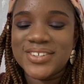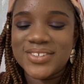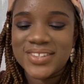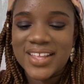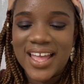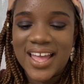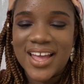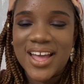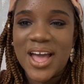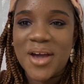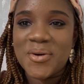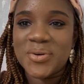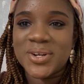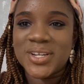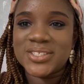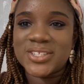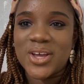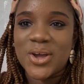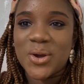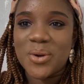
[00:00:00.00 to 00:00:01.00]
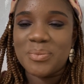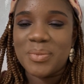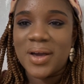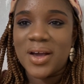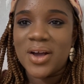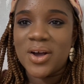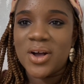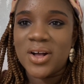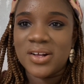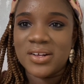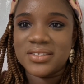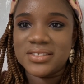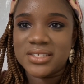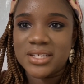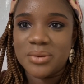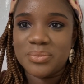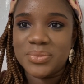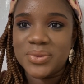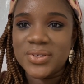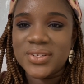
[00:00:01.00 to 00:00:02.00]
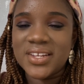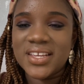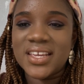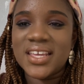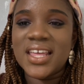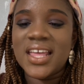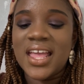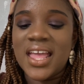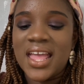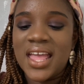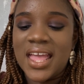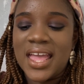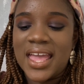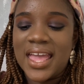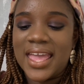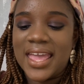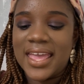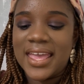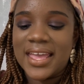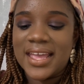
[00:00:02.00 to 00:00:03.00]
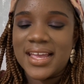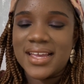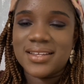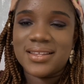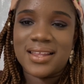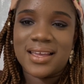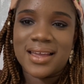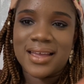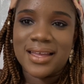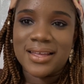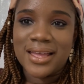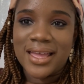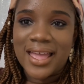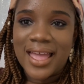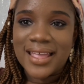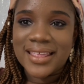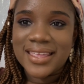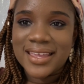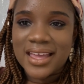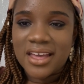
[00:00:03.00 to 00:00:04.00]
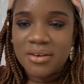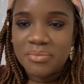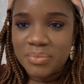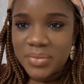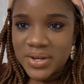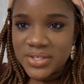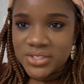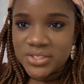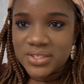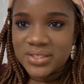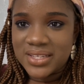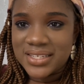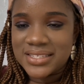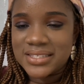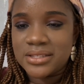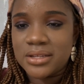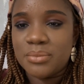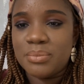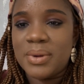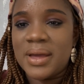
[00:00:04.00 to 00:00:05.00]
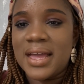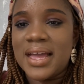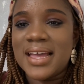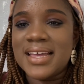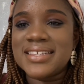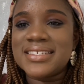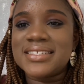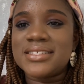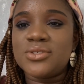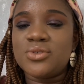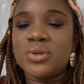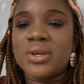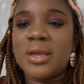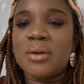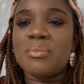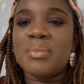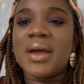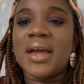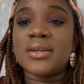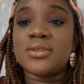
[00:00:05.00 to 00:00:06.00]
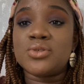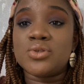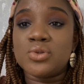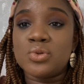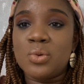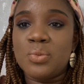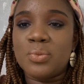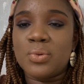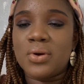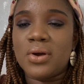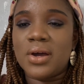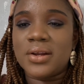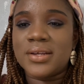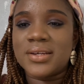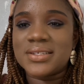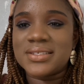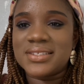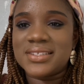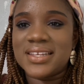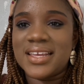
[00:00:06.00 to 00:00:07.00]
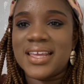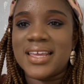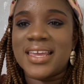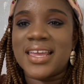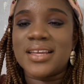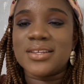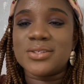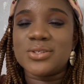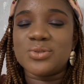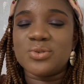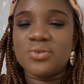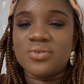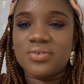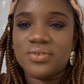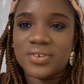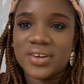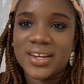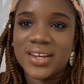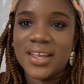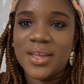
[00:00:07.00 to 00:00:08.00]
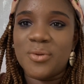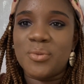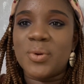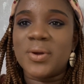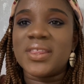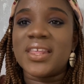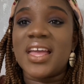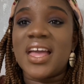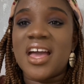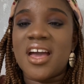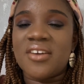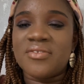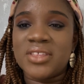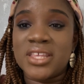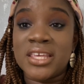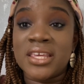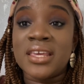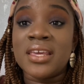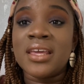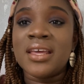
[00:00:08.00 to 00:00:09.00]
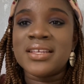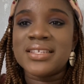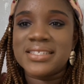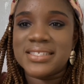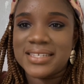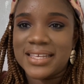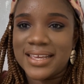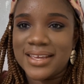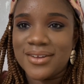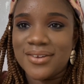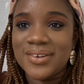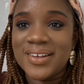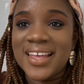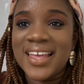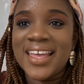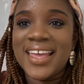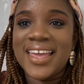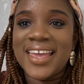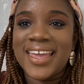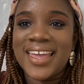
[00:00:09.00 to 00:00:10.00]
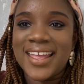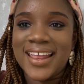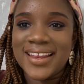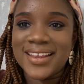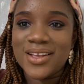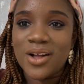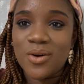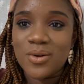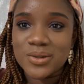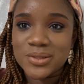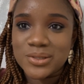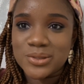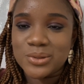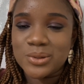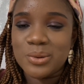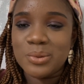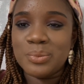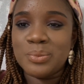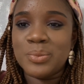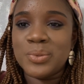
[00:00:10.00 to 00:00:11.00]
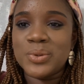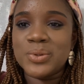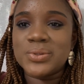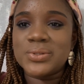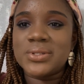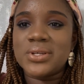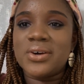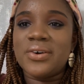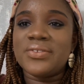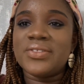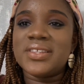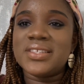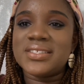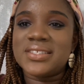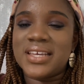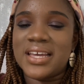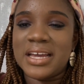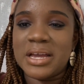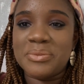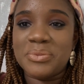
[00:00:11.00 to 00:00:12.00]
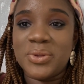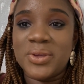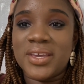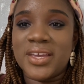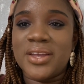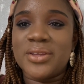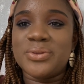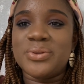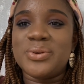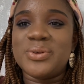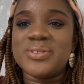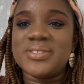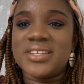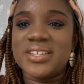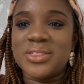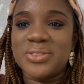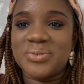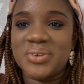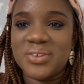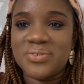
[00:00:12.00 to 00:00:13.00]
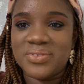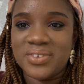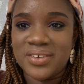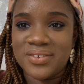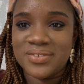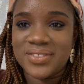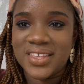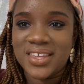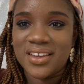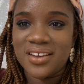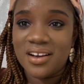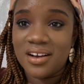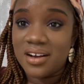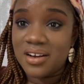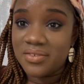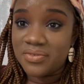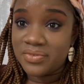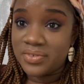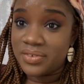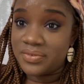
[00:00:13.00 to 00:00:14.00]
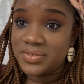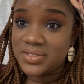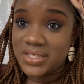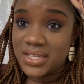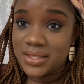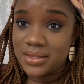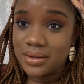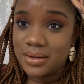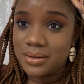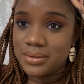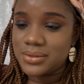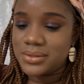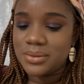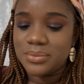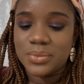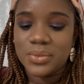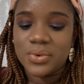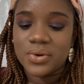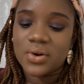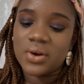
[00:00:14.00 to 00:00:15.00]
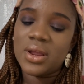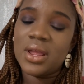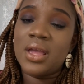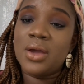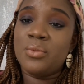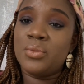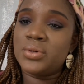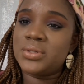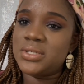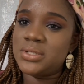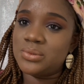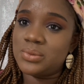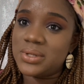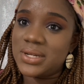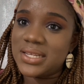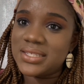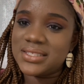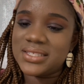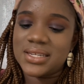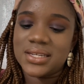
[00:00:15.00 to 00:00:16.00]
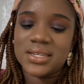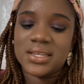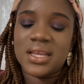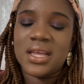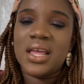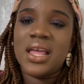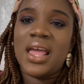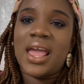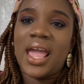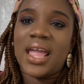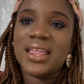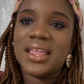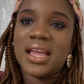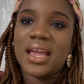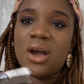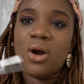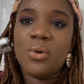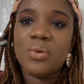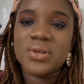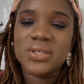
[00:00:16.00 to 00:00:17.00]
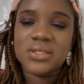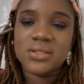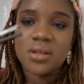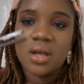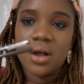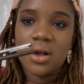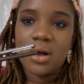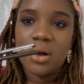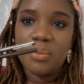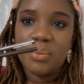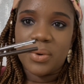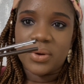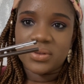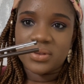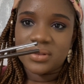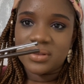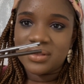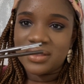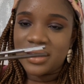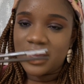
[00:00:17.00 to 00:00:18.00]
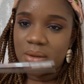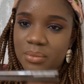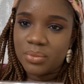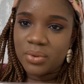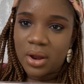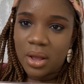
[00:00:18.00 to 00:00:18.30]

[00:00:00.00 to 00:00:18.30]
now I want to talk about Ulta Beauty. And like I think I've mentioned this in the past, you can buy 2 products and get 2 free when they have the sale. And also most of the time you can use the $3.50 off $15 or more, which is what I did. And I always stock up on their brow